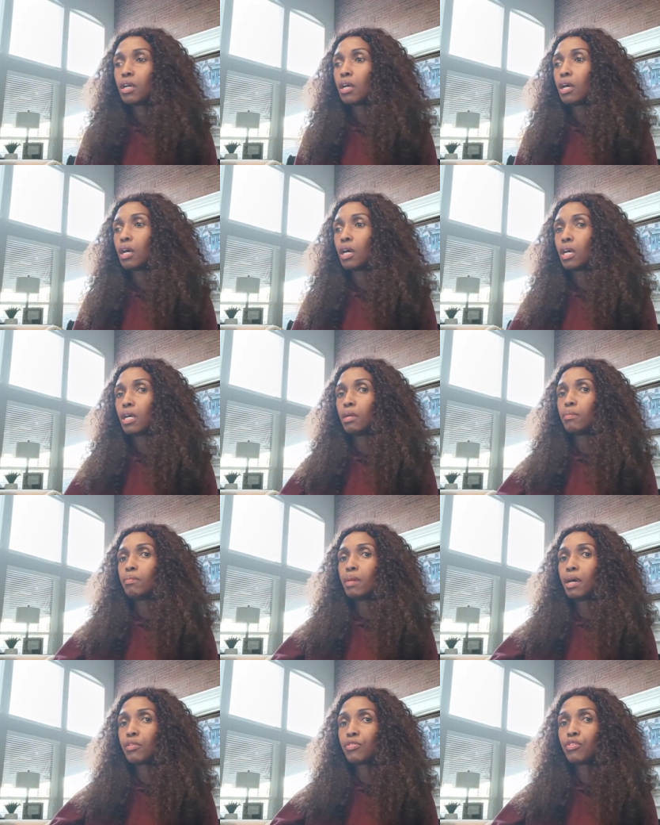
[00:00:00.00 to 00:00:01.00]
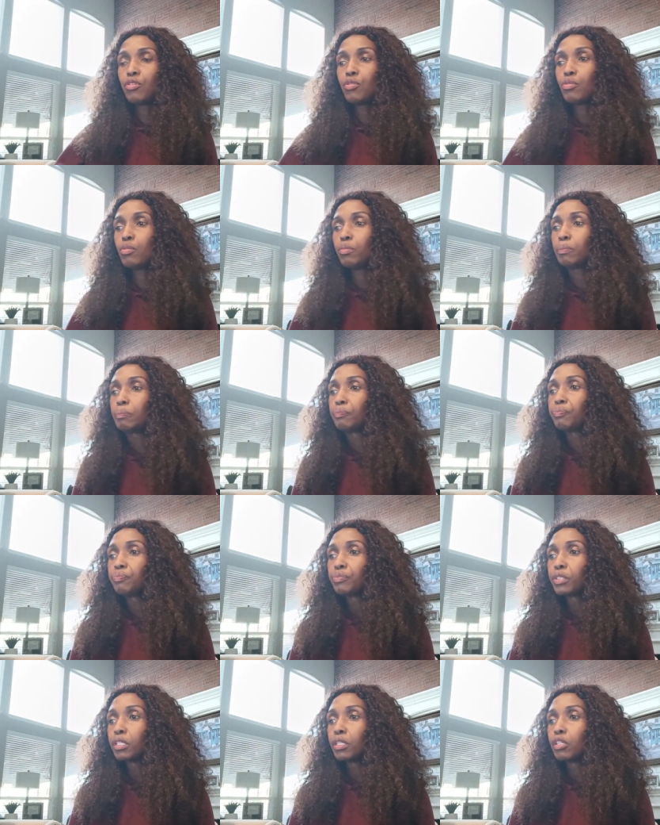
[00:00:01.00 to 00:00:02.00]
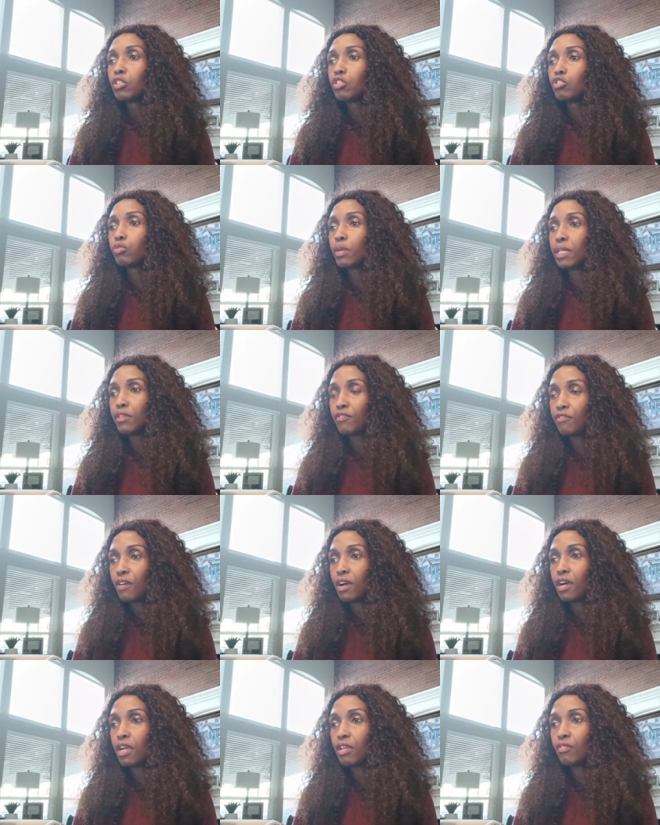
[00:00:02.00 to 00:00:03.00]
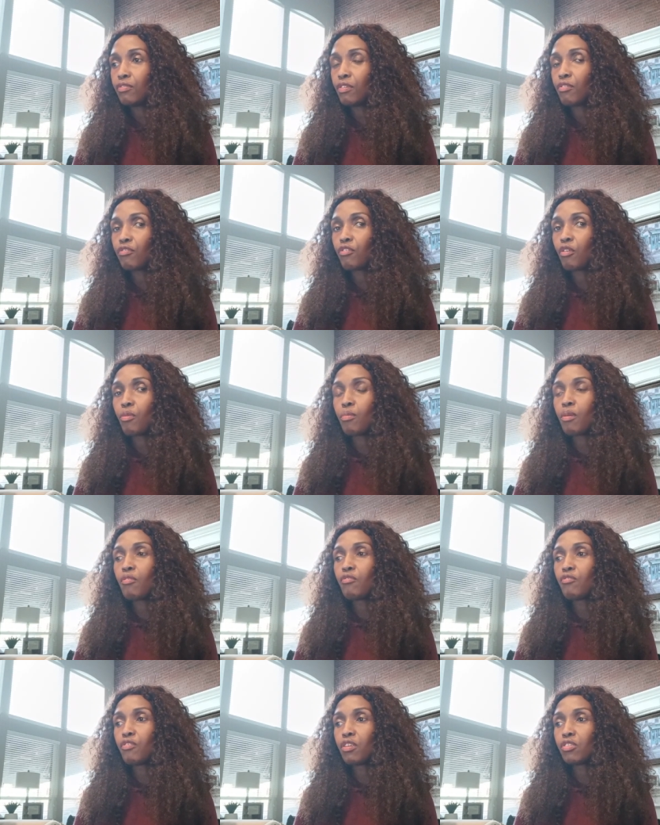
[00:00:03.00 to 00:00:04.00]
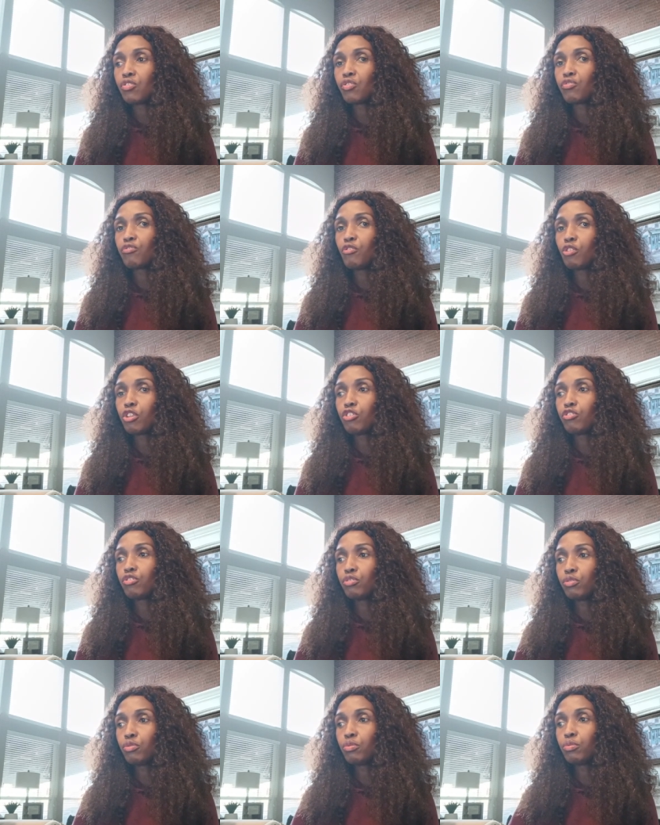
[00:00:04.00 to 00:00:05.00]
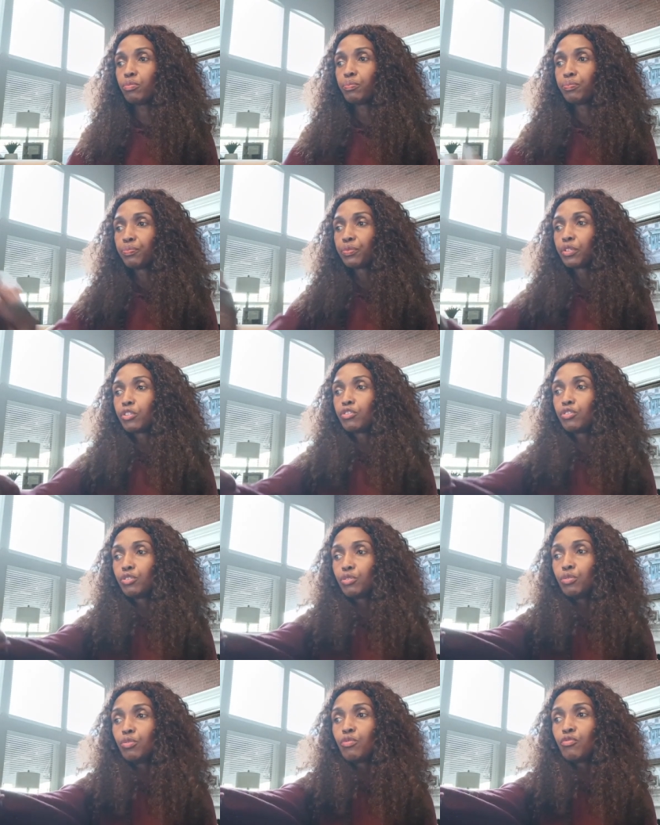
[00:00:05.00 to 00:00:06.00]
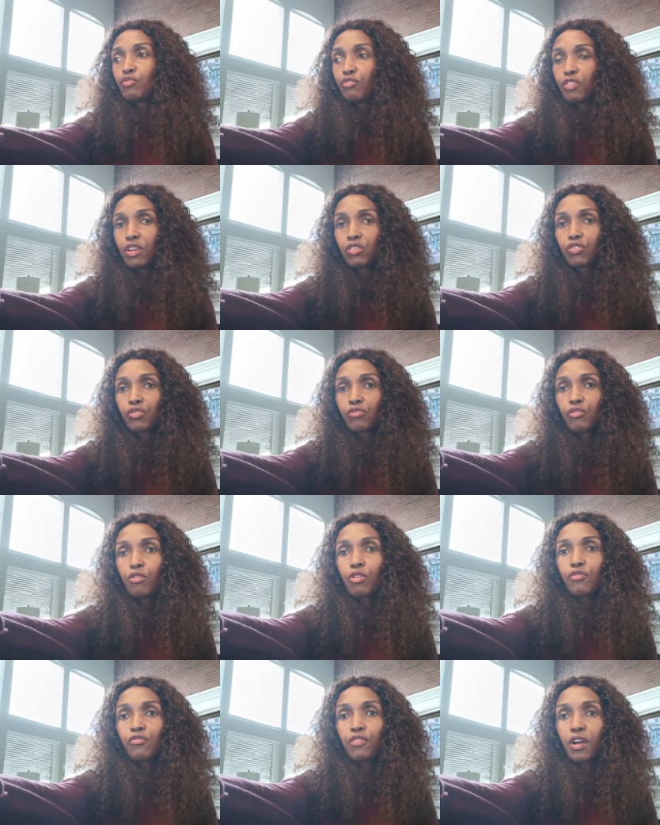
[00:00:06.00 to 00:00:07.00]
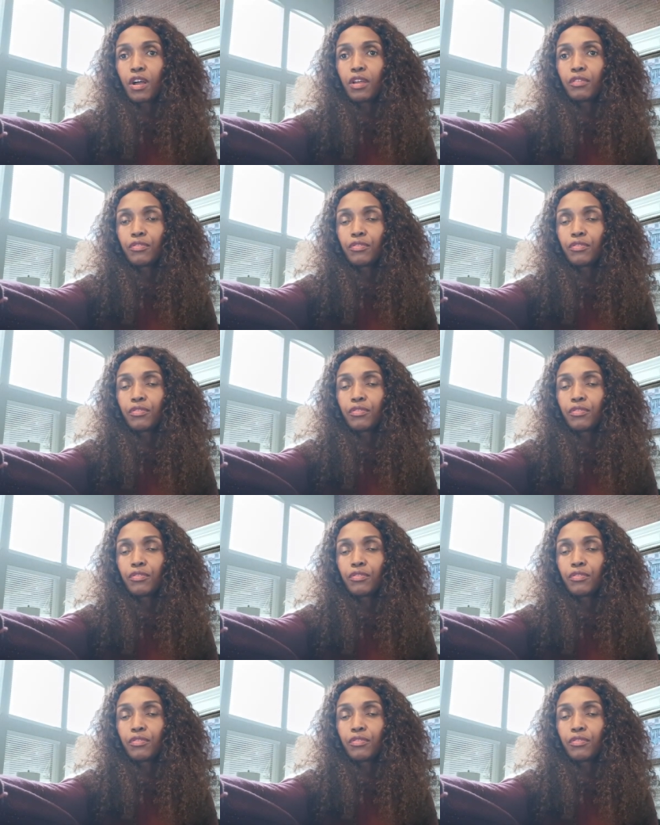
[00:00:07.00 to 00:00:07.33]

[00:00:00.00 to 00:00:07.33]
Uh, Matthew 25, from verse 42 Two verse 45.